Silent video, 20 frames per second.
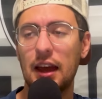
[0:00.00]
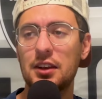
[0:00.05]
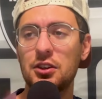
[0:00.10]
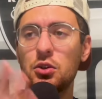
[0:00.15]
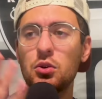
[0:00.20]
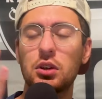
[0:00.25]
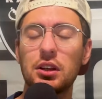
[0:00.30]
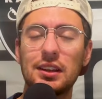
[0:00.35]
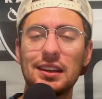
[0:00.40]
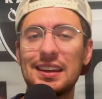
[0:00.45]

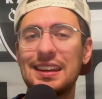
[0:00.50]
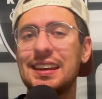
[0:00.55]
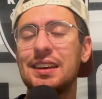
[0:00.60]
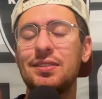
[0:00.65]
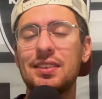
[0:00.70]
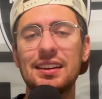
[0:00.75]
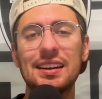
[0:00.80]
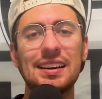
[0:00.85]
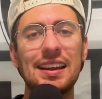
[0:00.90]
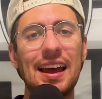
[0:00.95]
And you could
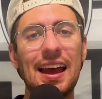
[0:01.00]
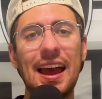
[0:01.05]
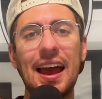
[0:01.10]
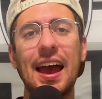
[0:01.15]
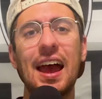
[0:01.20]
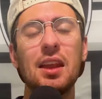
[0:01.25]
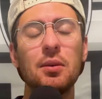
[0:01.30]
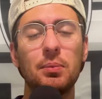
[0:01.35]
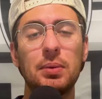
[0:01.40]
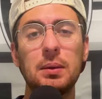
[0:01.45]
even
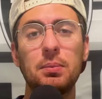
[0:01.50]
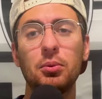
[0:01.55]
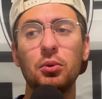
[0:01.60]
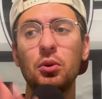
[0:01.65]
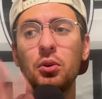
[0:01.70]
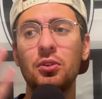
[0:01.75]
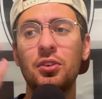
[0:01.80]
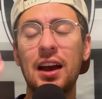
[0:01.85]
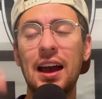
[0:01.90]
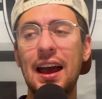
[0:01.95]
add
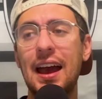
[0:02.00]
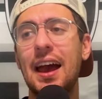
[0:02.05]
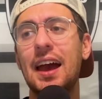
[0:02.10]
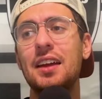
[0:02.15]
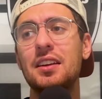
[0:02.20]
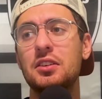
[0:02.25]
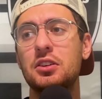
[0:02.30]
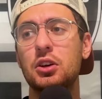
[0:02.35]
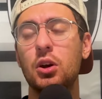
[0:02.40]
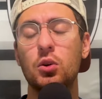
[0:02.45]
people who have
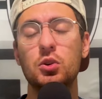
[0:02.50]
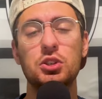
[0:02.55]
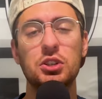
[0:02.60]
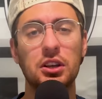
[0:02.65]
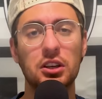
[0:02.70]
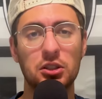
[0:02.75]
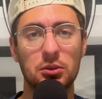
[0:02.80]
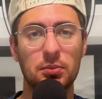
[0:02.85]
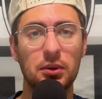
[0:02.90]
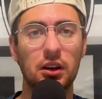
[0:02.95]
had
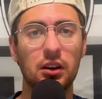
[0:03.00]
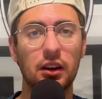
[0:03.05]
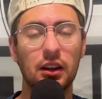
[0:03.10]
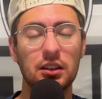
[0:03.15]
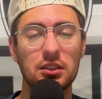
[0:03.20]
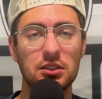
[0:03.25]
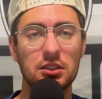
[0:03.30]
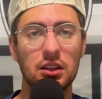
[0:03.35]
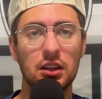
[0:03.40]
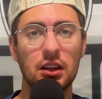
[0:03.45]
coaching
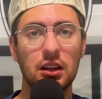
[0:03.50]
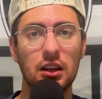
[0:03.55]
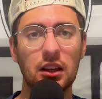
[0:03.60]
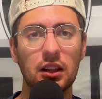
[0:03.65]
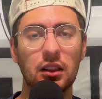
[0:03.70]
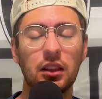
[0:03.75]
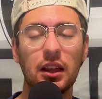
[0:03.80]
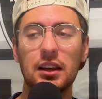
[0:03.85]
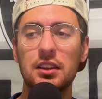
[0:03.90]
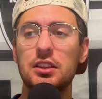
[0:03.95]
experience,
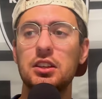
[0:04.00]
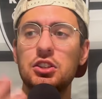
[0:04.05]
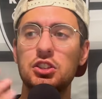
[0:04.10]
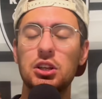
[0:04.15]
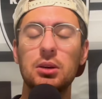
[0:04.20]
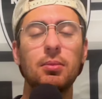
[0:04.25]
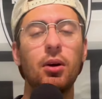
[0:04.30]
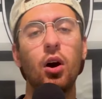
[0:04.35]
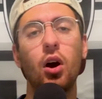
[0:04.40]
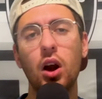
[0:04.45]
like the
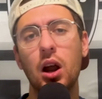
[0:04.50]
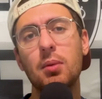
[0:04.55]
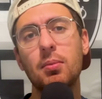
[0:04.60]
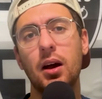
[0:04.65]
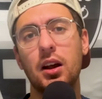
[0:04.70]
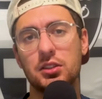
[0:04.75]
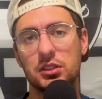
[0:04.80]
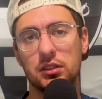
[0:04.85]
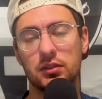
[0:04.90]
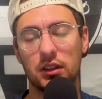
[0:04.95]
Jim
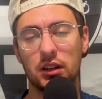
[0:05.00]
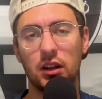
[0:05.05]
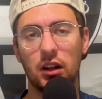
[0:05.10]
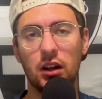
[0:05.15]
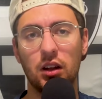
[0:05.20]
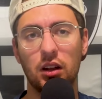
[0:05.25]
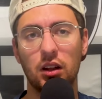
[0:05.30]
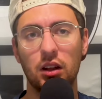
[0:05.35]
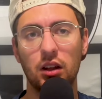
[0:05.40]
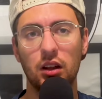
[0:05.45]
Harbaughs of it
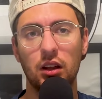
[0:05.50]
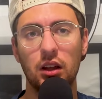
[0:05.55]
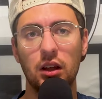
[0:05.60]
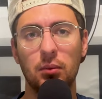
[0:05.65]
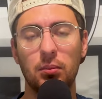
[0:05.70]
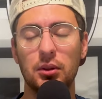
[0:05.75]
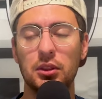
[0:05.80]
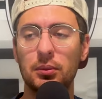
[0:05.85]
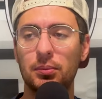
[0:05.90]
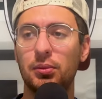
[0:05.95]
all.
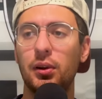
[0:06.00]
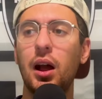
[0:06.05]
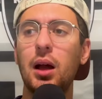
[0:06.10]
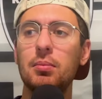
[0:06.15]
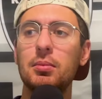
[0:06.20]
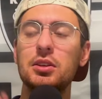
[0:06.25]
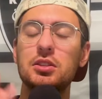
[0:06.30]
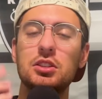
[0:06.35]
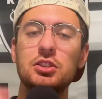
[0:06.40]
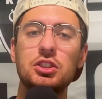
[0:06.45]
But the
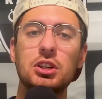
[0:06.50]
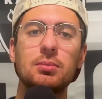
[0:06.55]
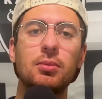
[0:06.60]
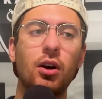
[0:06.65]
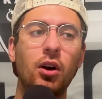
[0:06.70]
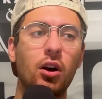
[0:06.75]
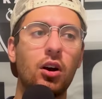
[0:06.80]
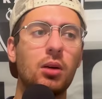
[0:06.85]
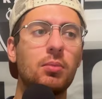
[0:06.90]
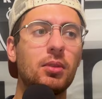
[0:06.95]
problem is the
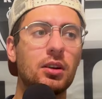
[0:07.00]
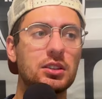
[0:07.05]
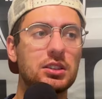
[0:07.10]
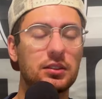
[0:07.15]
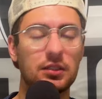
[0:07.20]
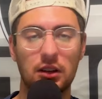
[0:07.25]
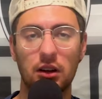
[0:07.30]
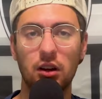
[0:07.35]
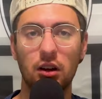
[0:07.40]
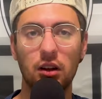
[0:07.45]
Jim
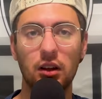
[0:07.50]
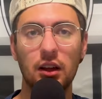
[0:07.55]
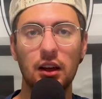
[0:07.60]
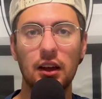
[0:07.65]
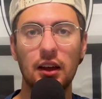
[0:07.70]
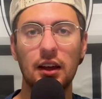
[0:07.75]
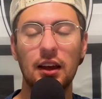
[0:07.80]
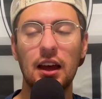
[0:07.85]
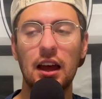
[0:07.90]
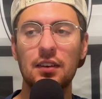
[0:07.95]
Harbaughs of it all
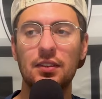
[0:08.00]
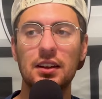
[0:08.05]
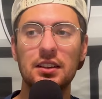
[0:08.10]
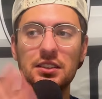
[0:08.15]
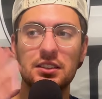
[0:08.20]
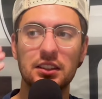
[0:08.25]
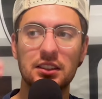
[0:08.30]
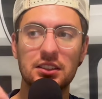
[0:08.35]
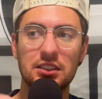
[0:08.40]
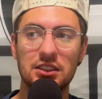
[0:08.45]
have
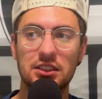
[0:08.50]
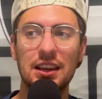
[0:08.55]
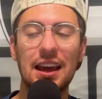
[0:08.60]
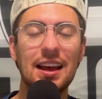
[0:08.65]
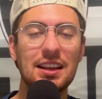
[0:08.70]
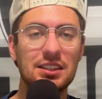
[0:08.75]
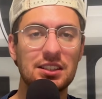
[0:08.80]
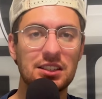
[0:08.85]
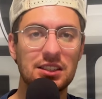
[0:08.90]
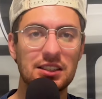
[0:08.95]
had
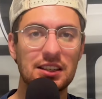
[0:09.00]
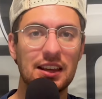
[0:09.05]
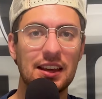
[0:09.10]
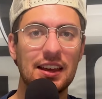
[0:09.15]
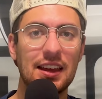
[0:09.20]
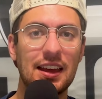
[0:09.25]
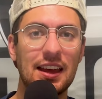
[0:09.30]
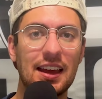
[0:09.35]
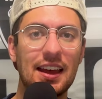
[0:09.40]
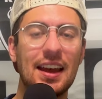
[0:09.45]
success
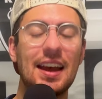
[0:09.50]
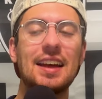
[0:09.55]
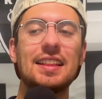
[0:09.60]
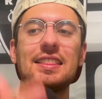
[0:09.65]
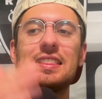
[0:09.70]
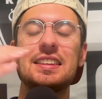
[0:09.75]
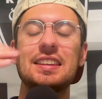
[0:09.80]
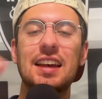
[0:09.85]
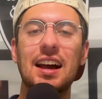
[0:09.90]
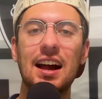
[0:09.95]

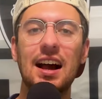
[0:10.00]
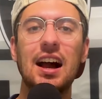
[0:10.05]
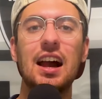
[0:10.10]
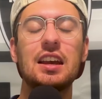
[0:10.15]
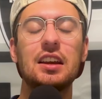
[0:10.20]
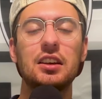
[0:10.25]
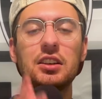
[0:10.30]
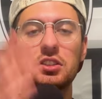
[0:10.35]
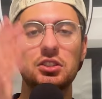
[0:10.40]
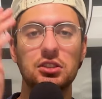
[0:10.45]
at the
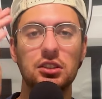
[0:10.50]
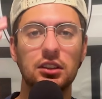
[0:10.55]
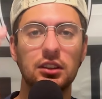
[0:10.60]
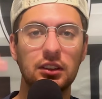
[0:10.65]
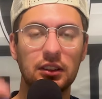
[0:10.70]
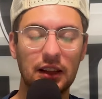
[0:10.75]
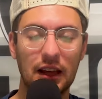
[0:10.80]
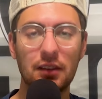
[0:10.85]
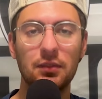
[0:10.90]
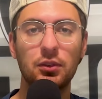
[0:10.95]
highest
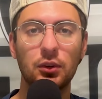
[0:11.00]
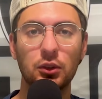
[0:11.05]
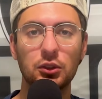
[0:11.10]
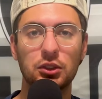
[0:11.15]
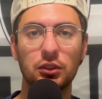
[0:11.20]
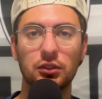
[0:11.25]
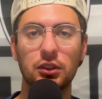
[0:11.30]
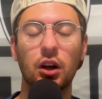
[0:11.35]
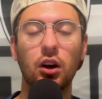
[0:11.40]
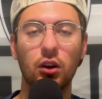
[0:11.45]

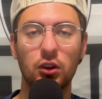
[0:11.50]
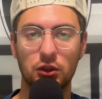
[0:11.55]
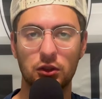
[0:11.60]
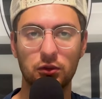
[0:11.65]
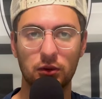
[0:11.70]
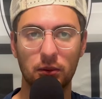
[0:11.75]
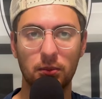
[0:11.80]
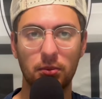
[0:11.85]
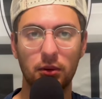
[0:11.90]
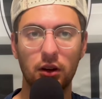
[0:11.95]
levels of
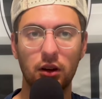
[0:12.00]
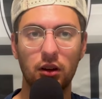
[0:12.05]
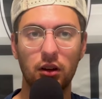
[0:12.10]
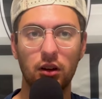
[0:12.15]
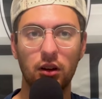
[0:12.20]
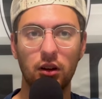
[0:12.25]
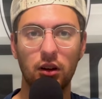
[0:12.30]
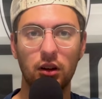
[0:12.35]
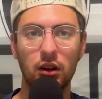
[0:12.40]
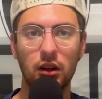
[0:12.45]
college
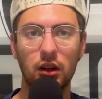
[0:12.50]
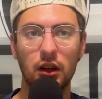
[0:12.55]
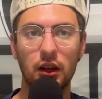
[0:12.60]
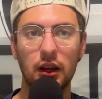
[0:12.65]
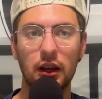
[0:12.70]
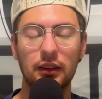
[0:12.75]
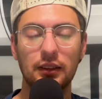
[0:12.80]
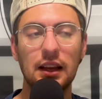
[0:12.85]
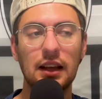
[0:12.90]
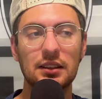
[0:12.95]
football.
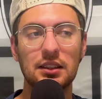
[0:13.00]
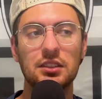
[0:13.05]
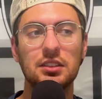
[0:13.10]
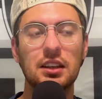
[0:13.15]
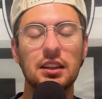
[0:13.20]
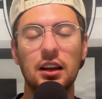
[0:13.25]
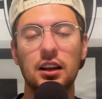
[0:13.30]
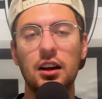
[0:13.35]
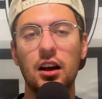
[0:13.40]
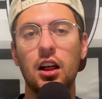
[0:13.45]
Not to
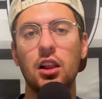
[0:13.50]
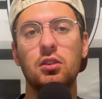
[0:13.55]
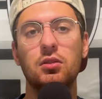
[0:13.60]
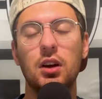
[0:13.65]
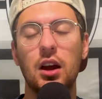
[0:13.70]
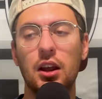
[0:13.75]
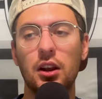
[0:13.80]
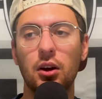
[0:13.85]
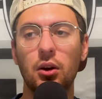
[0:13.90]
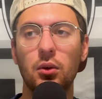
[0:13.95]
say that
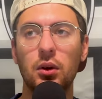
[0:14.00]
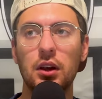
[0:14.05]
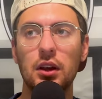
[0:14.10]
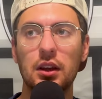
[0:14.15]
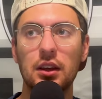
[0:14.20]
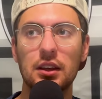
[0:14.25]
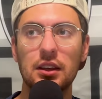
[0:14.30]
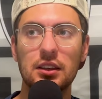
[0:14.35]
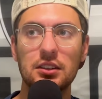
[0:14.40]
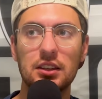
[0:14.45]
Colorado
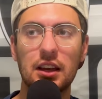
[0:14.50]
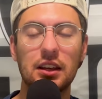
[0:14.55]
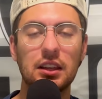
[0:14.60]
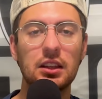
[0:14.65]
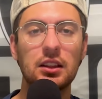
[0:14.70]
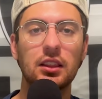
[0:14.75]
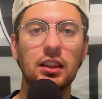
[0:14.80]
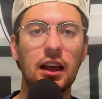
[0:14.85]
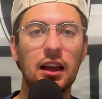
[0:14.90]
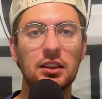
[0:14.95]
is
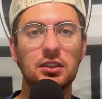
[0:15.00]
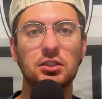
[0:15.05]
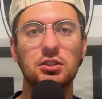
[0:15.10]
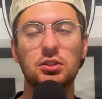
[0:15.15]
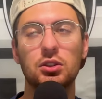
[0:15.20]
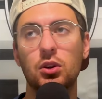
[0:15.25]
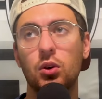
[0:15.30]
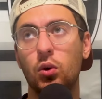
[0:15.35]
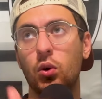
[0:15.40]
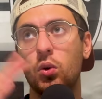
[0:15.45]
any
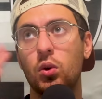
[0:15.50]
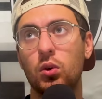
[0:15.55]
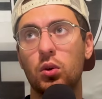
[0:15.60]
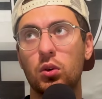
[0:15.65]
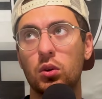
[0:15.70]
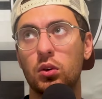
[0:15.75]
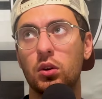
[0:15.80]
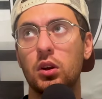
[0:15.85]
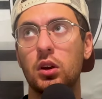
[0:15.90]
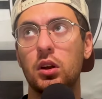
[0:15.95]
less
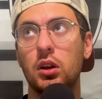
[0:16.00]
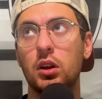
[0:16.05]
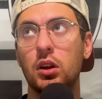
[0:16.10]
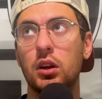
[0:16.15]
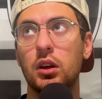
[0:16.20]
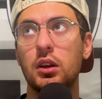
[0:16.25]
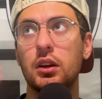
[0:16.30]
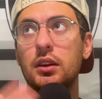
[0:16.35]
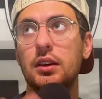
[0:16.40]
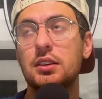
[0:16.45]
or
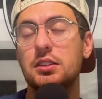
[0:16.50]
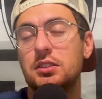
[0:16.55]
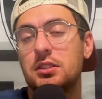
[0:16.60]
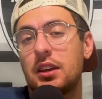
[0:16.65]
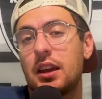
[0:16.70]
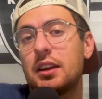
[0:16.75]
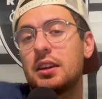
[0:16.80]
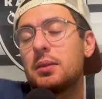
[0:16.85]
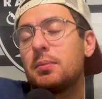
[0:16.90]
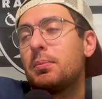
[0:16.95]

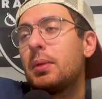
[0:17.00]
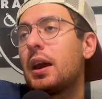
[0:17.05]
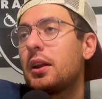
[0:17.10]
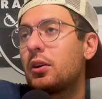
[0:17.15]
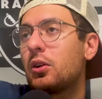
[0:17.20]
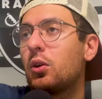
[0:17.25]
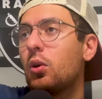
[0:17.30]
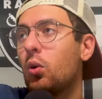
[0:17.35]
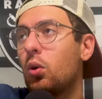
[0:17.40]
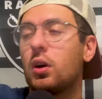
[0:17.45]
is any
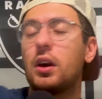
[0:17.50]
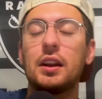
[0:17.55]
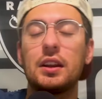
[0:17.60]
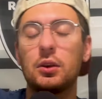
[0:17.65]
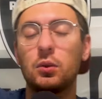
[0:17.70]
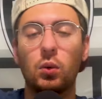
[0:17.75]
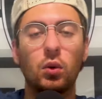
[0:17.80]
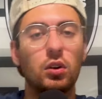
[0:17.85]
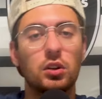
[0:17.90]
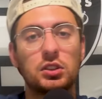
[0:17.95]
better or
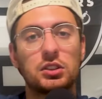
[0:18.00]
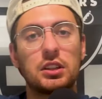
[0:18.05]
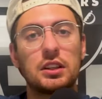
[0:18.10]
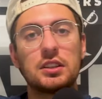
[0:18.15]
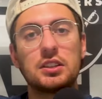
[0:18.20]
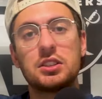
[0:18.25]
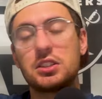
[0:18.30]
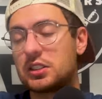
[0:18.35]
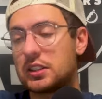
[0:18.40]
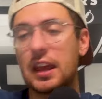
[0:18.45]
any worse
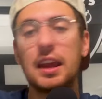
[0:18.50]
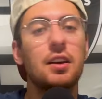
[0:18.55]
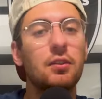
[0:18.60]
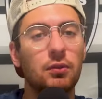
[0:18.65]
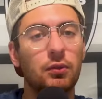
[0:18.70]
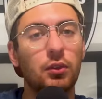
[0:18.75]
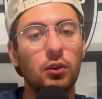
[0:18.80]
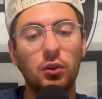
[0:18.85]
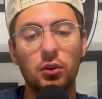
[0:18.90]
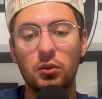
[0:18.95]
than
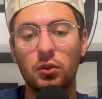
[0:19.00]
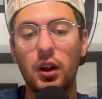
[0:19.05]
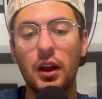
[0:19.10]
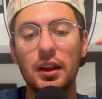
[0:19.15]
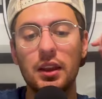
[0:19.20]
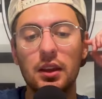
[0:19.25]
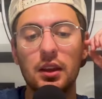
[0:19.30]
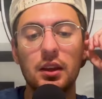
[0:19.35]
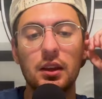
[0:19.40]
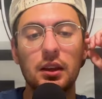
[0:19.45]
Stanford,
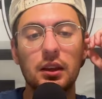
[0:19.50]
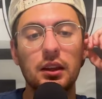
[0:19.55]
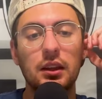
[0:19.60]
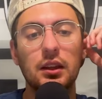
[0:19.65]
right?